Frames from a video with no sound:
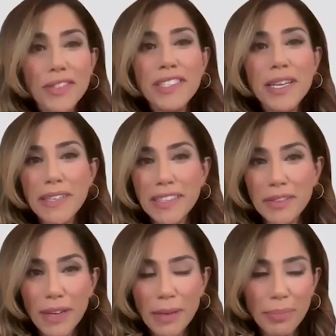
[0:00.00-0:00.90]
typically
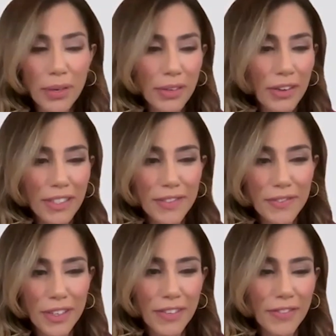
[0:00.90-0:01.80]
write protocols
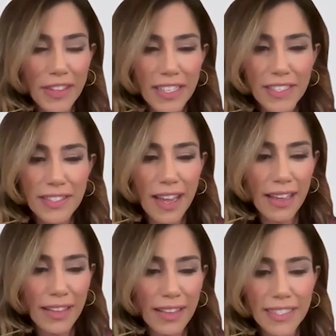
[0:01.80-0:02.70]
for these
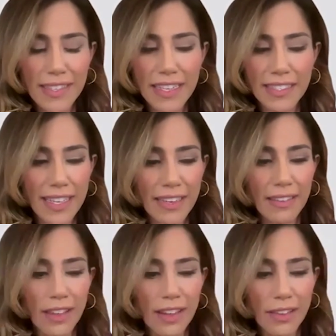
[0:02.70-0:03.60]
things,
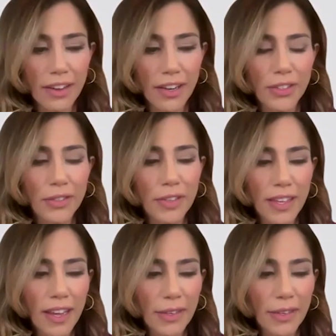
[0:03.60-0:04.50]
and our
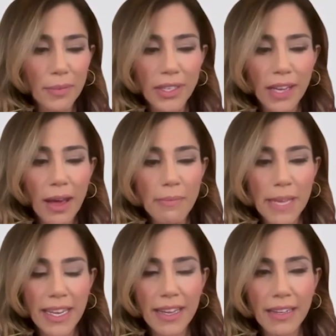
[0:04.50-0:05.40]
glutathione will come
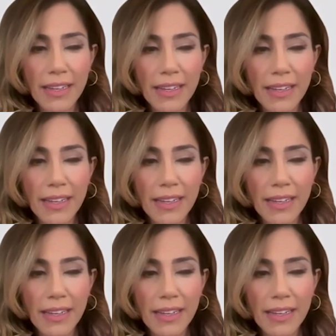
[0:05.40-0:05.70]
in a